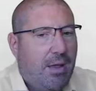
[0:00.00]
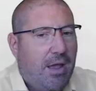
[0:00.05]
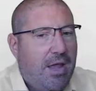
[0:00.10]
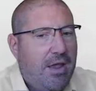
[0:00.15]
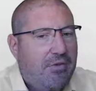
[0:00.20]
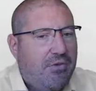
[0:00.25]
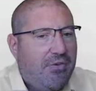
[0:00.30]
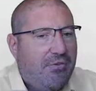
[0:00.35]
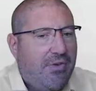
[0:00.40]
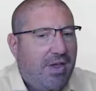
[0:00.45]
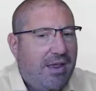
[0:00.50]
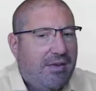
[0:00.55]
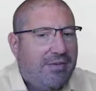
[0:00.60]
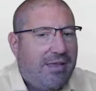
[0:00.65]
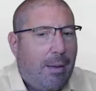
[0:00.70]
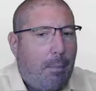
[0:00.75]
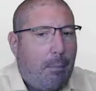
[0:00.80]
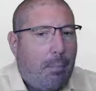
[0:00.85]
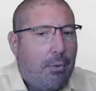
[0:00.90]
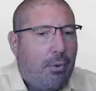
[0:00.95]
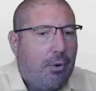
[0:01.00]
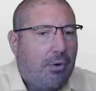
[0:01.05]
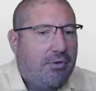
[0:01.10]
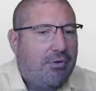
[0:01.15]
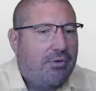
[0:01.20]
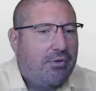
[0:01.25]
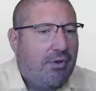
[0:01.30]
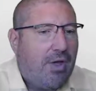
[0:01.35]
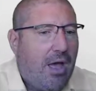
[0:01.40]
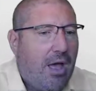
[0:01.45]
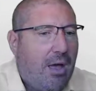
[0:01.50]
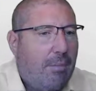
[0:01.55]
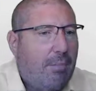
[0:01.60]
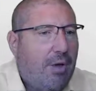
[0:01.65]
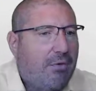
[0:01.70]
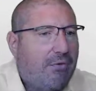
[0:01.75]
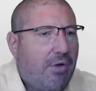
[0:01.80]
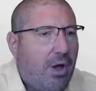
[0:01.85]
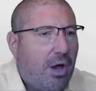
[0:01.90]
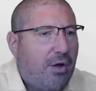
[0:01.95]
Each of the exam boards
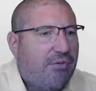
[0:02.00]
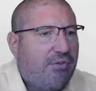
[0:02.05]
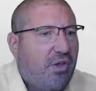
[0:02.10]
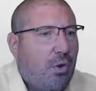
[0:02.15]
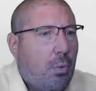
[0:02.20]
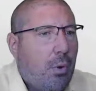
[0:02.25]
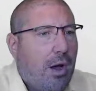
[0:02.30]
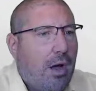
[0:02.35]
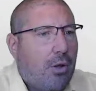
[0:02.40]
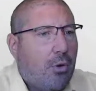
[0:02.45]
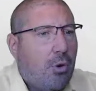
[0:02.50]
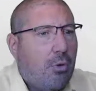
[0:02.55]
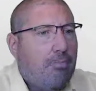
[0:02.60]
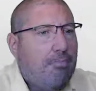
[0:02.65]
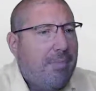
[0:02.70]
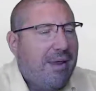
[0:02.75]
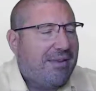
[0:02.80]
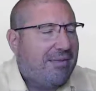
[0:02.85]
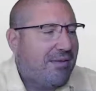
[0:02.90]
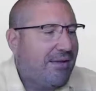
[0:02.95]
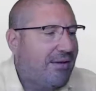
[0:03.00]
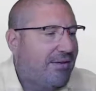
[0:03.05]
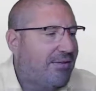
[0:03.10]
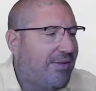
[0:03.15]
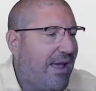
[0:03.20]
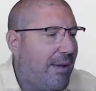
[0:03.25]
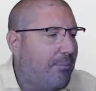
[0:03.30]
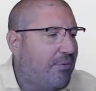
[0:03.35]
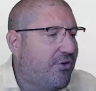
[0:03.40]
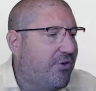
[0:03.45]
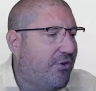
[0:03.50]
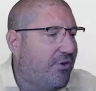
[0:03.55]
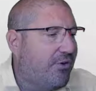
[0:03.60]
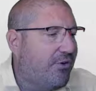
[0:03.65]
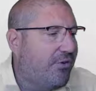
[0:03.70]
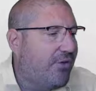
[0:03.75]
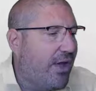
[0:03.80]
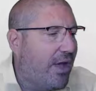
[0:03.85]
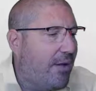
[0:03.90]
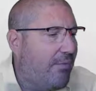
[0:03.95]
have got a few what I call
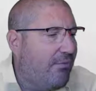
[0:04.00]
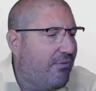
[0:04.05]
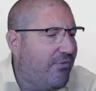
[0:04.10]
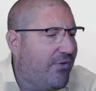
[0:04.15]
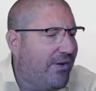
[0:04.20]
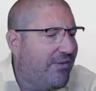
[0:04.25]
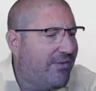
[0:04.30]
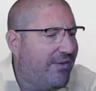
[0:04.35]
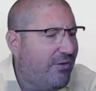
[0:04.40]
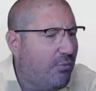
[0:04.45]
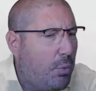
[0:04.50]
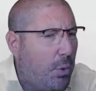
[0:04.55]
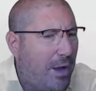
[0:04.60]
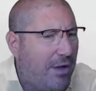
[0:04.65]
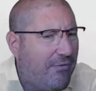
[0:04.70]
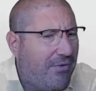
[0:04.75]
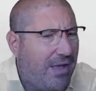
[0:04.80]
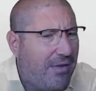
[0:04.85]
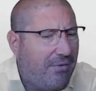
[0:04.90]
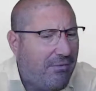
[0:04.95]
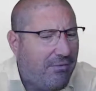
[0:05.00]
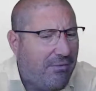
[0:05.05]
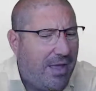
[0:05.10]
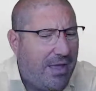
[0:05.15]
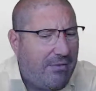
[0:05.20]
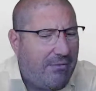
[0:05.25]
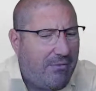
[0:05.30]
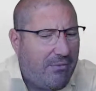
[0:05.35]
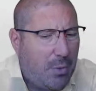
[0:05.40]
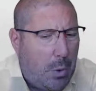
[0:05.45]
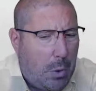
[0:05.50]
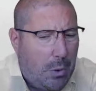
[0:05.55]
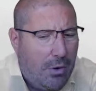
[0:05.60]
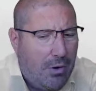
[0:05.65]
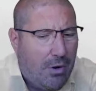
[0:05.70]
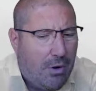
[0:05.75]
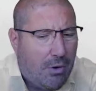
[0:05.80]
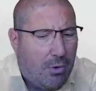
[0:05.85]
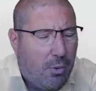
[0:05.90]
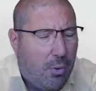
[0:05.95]
misconceptions, and this is where they've
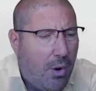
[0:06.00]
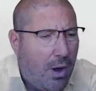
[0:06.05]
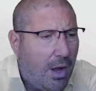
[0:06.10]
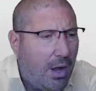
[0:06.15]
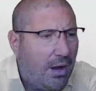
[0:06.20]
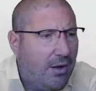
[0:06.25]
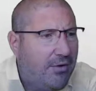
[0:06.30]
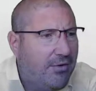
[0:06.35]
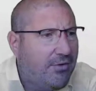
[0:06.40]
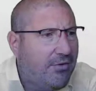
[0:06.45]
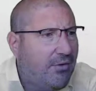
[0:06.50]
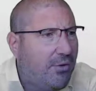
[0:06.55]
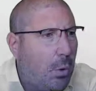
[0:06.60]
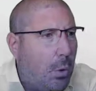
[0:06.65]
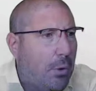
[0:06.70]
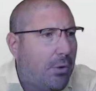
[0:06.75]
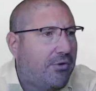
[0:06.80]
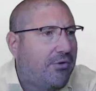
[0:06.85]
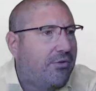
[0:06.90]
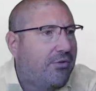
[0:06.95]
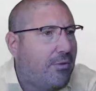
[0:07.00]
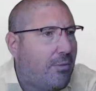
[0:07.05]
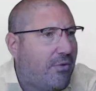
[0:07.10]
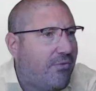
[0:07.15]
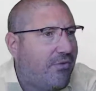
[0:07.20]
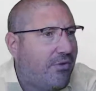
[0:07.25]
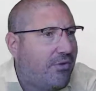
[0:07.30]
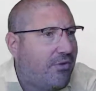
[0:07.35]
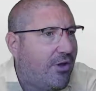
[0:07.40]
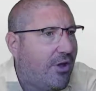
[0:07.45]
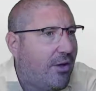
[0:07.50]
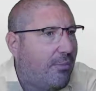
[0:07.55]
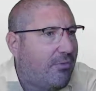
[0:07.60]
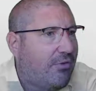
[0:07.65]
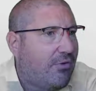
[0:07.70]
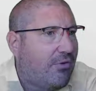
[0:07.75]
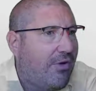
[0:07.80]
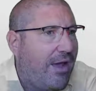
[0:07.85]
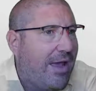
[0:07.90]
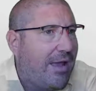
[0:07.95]
not quite understood some of the
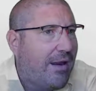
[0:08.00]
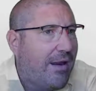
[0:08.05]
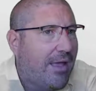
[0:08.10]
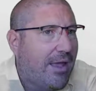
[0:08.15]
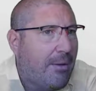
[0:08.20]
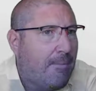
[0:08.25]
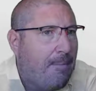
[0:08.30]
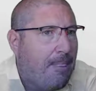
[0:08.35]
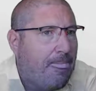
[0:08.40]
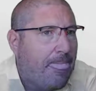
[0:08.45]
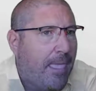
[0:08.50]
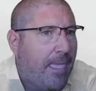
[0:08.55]
terms correctly.